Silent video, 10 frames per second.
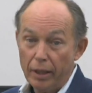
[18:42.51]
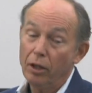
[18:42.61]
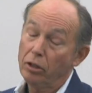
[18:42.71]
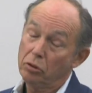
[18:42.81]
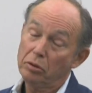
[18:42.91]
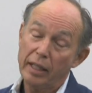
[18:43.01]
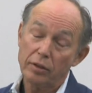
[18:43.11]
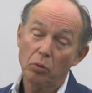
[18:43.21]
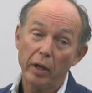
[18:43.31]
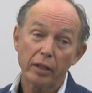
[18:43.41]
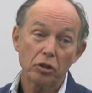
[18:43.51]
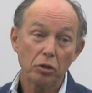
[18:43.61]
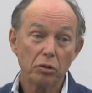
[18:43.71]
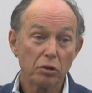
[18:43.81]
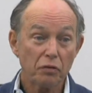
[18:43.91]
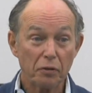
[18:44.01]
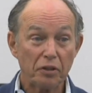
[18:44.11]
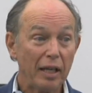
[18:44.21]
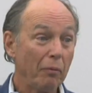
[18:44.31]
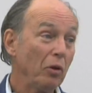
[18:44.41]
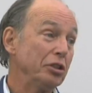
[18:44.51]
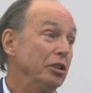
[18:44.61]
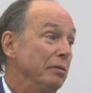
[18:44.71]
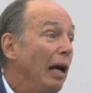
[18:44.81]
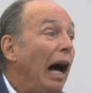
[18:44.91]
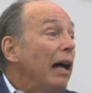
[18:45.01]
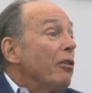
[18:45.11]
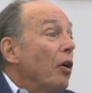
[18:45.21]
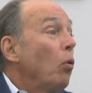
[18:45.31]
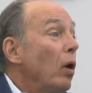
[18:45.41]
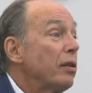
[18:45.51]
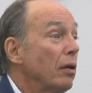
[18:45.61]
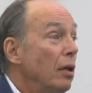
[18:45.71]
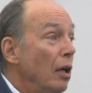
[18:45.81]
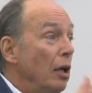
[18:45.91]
it also takes away excuses for saying, well, shoot, I don't know what the,